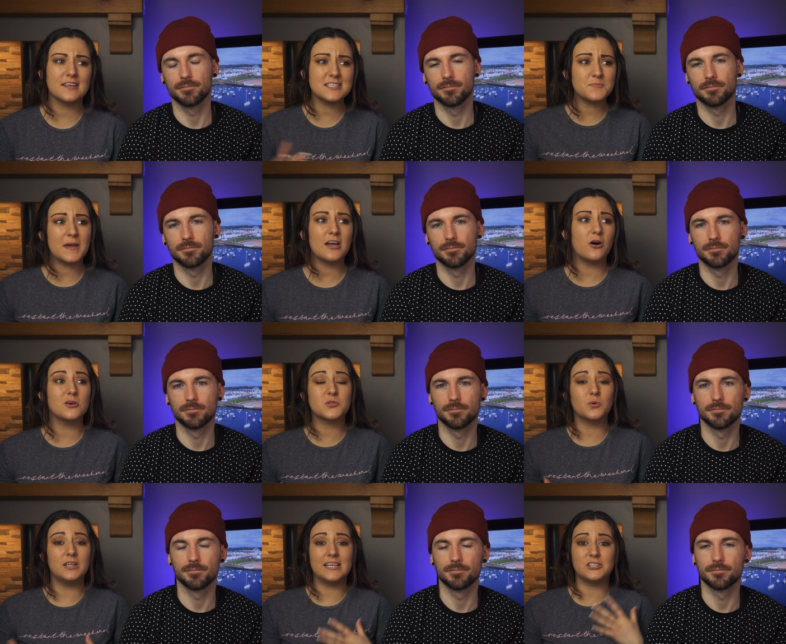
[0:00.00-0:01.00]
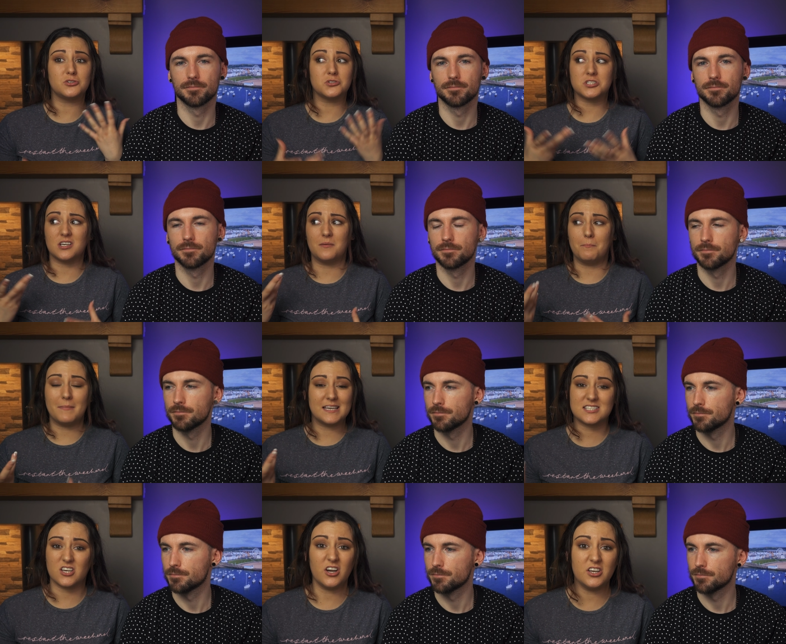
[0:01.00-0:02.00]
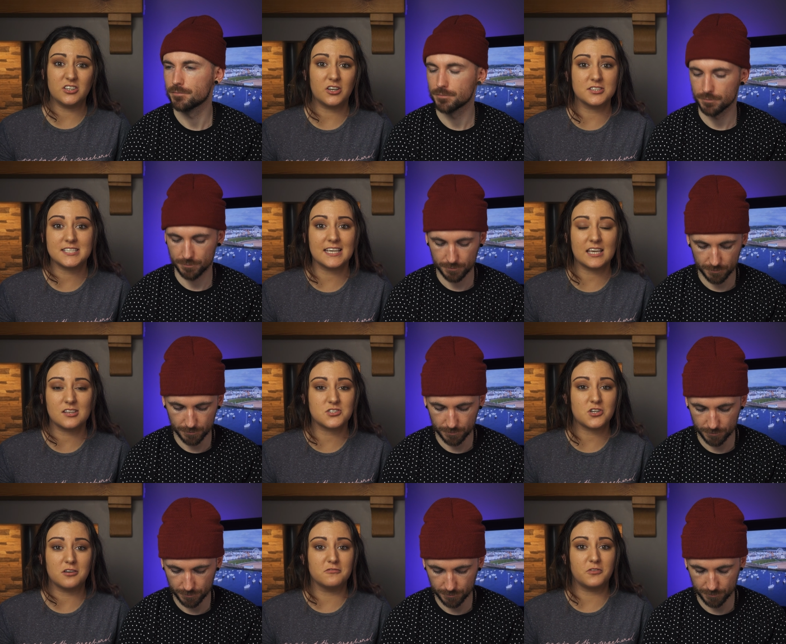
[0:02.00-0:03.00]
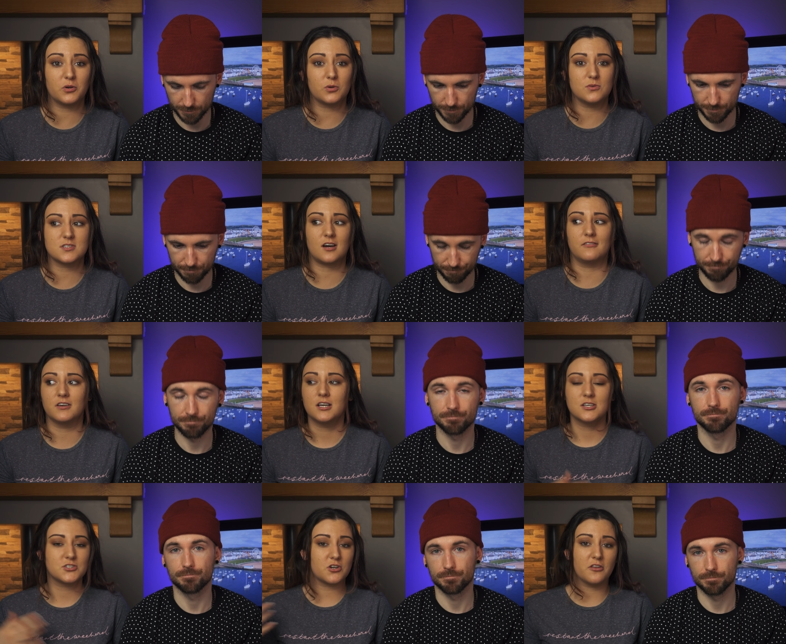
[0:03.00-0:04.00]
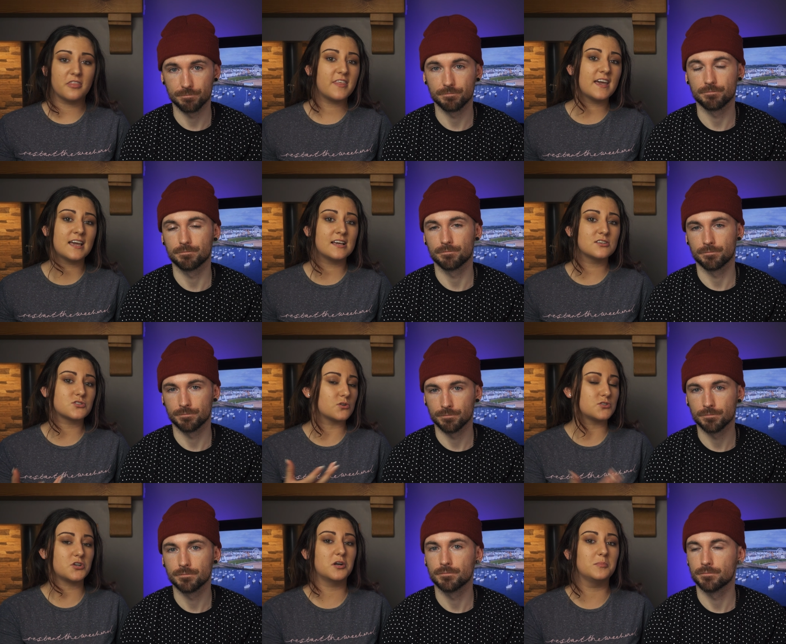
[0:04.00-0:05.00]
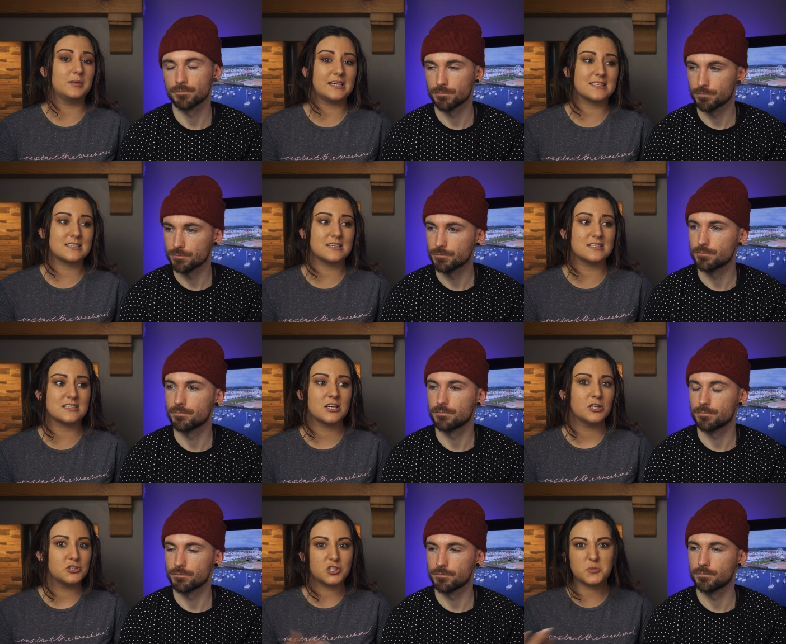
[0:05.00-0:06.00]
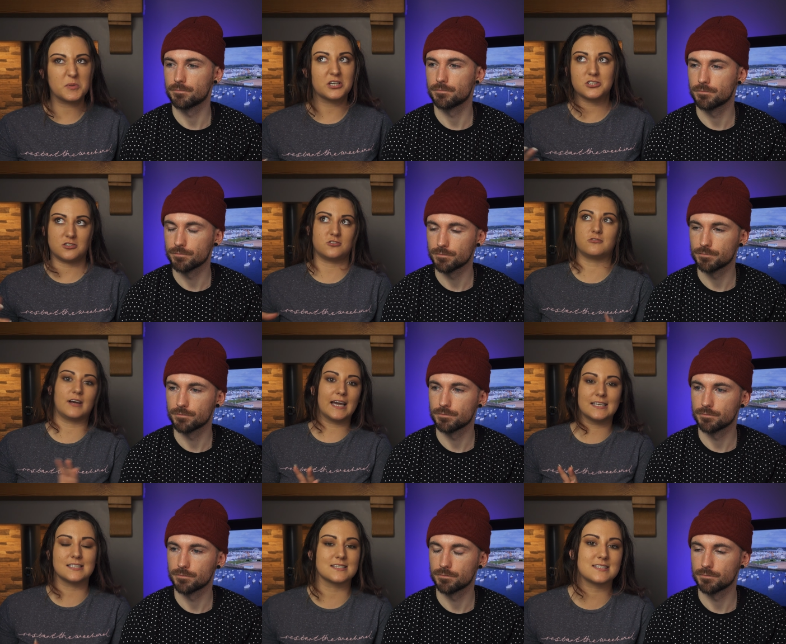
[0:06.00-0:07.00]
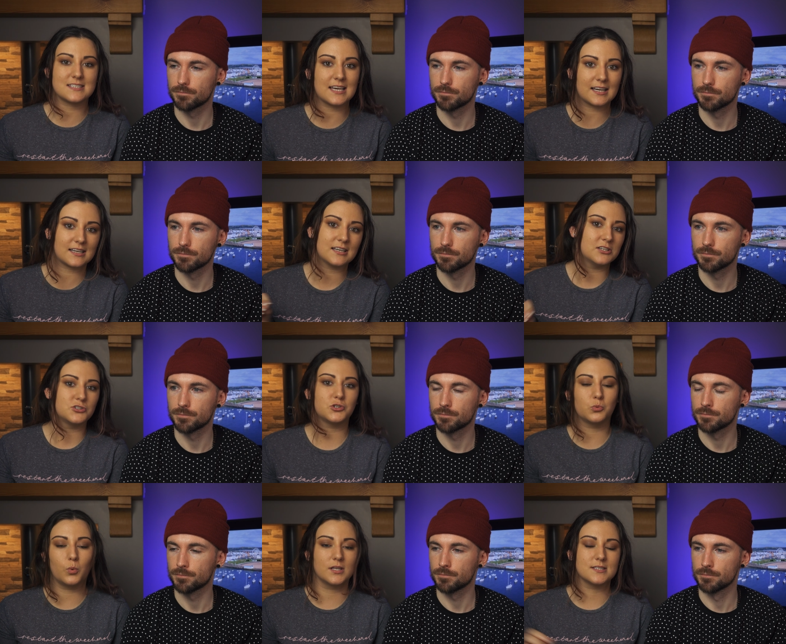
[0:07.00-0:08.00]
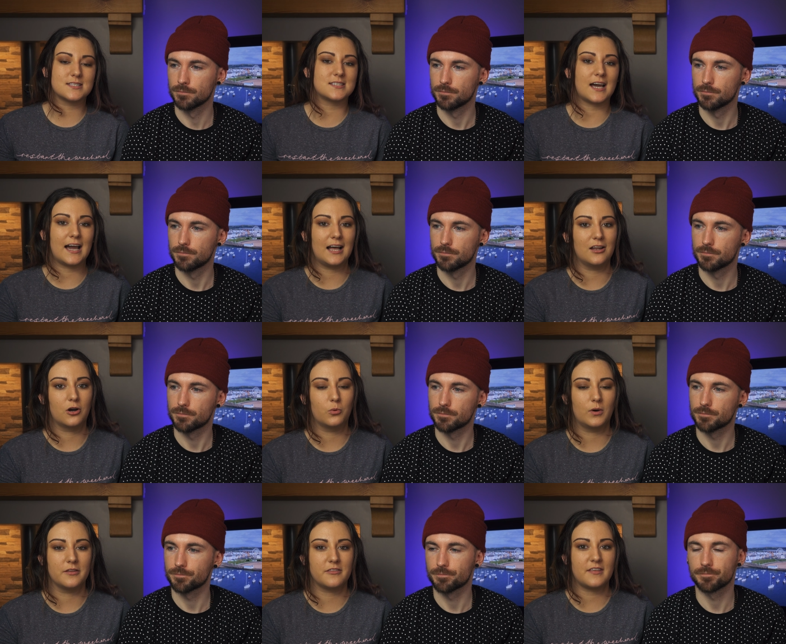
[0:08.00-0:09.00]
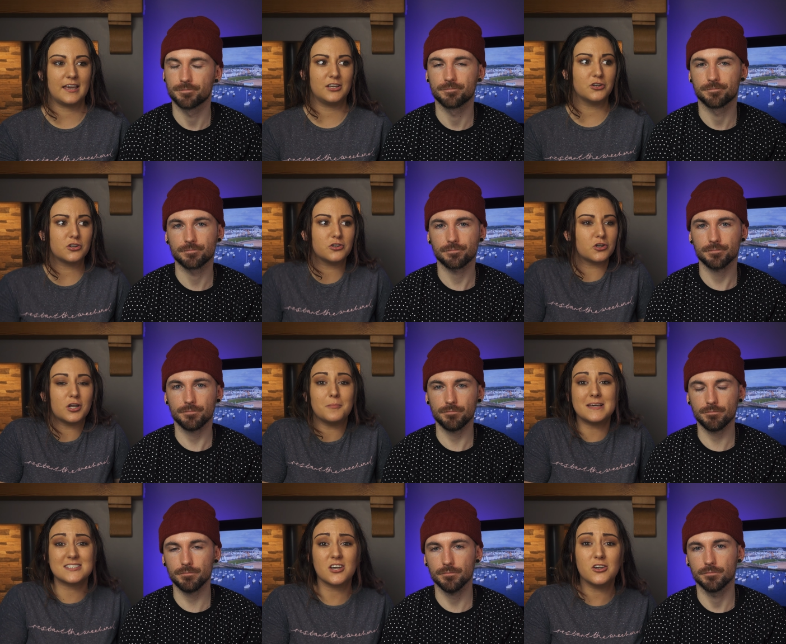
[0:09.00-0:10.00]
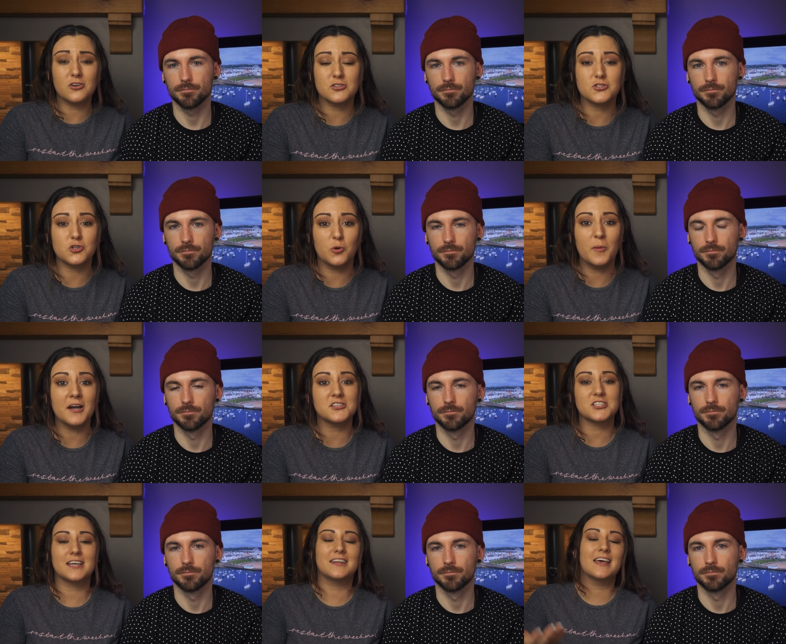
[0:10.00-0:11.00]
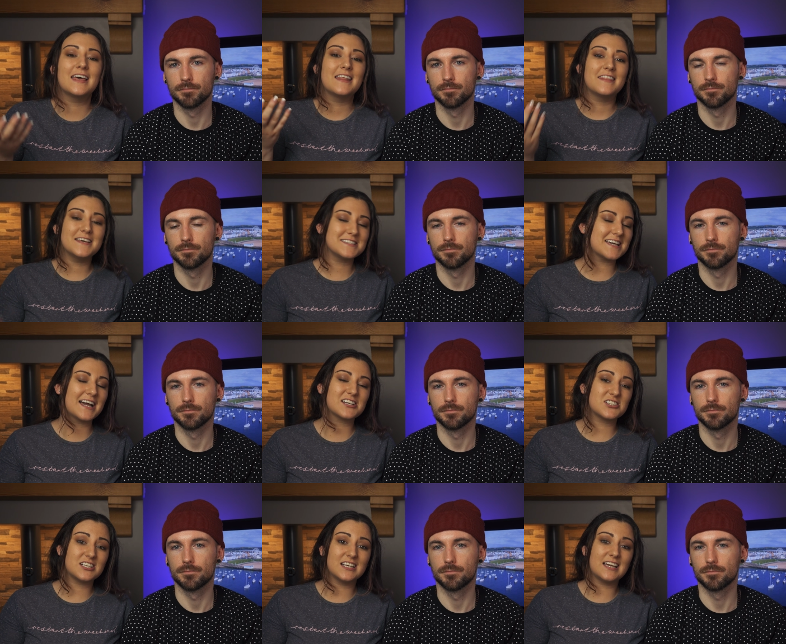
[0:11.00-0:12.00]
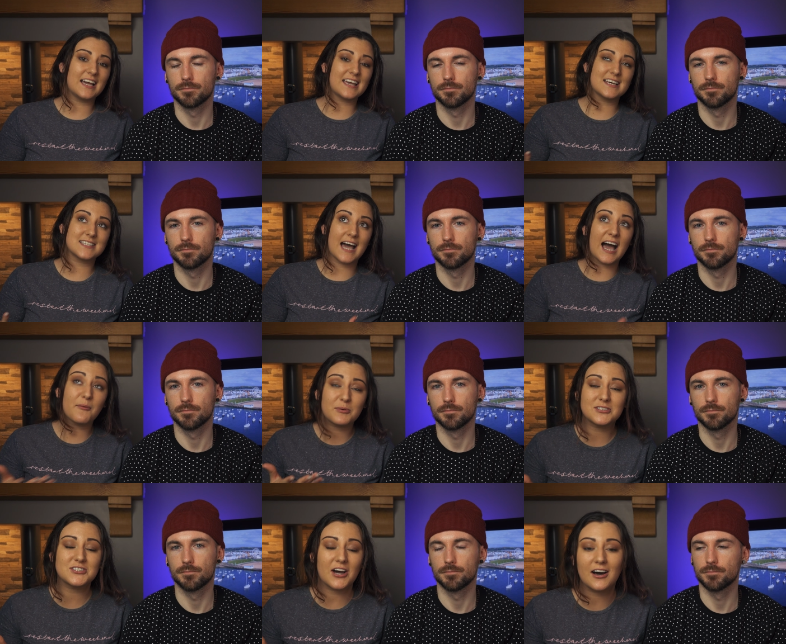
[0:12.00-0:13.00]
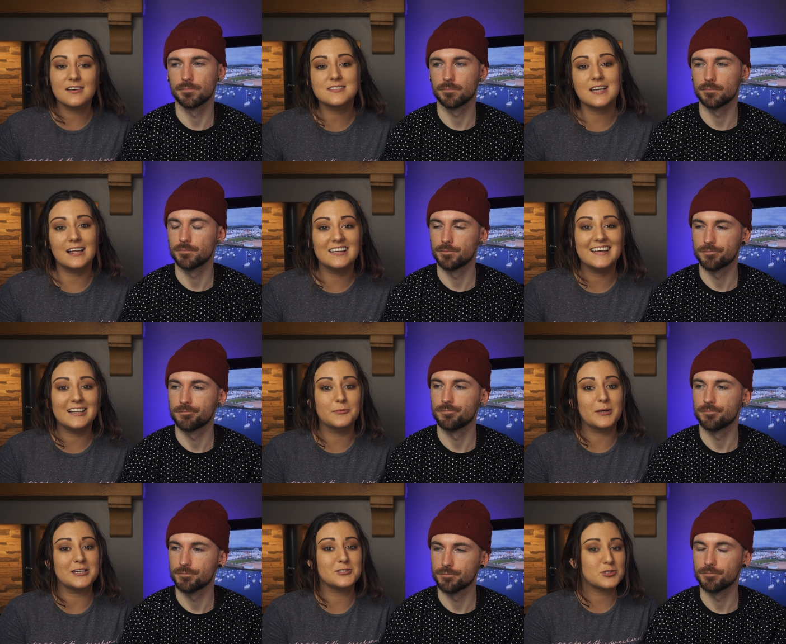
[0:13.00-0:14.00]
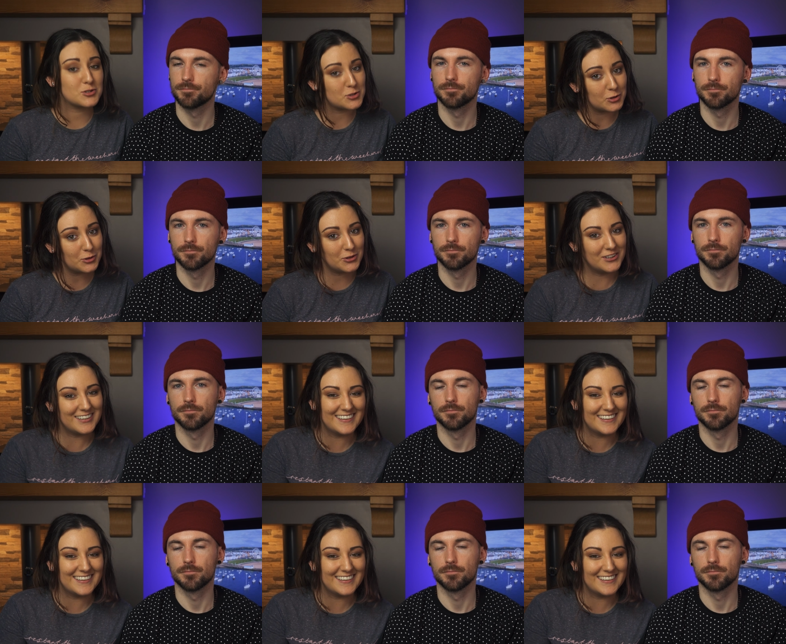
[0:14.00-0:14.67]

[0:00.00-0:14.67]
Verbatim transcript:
Speaker 1: this may also lead you to miss out on taking certain photos of certain things or certain places just because you're trying to stick to one style or one thing. You're, you're going to miss out on so much. And this actually, I guess, happened to us a little bit too.